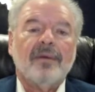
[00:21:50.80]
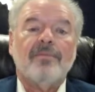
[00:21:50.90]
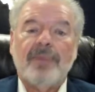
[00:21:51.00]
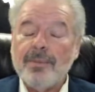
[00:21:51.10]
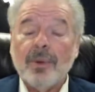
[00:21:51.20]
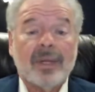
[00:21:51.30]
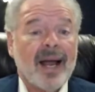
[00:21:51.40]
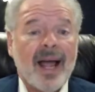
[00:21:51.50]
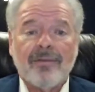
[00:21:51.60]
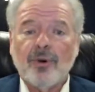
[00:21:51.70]
people that
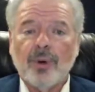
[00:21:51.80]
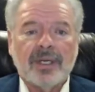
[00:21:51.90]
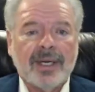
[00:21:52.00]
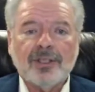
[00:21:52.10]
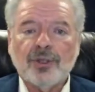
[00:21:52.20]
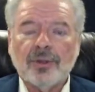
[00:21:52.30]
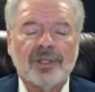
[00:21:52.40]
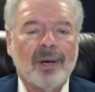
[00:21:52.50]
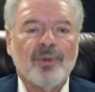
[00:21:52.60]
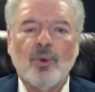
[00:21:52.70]
have credentials
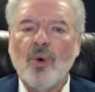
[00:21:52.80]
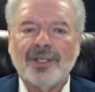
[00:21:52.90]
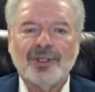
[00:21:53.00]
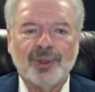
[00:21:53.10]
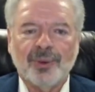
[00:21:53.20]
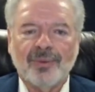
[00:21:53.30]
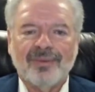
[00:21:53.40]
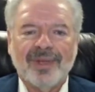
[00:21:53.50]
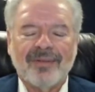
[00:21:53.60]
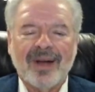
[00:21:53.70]
up the wazoo.
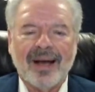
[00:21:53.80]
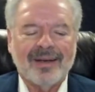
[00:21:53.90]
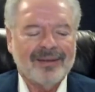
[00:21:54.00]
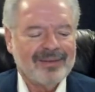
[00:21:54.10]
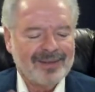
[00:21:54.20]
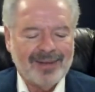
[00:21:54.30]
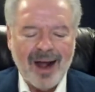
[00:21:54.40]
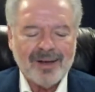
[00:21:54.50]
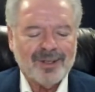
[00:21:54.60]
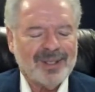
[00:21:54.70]
They've got
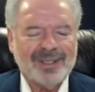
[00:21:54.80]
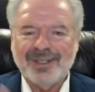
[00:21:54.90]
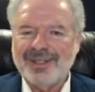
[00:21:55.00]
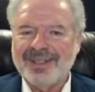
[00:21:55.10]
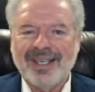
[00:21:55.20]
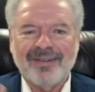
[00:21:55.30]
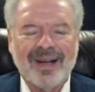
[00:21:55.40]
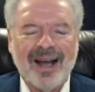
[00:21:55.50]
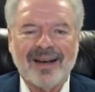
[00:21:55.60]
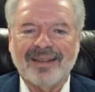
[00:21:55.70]
doctorates, they've
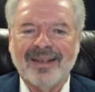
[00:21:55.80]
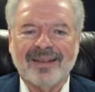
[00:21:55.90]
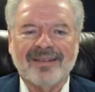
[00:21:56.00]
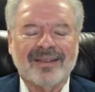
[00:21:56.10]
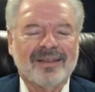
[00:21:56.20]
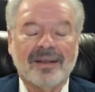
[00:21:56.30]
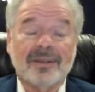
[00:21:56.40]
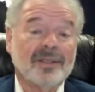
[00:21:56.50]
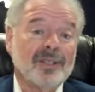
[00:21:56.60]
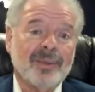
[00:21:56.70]
got,
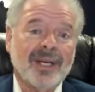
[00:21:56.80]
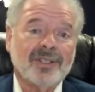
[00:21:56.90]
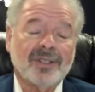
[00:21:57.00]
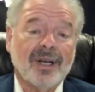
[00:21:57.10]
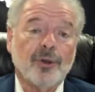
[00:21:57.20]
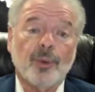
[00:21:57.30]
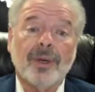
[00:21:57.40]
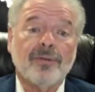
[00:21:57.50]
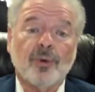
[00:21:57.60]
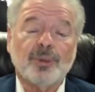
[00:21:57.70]
in some cases, got 3
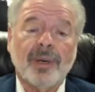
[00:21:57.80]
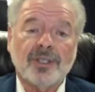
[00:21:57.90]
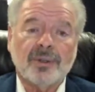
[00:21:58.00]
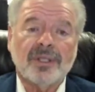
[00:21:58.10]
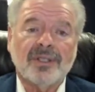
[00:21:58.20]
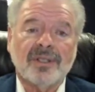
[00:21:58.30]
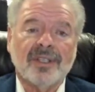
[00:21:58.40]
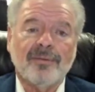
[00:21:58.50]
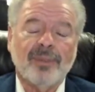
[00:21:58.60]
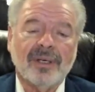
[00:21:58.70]
and 4 specialties that
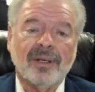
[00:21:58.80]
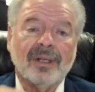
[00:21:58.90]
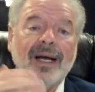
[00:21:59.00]
they've been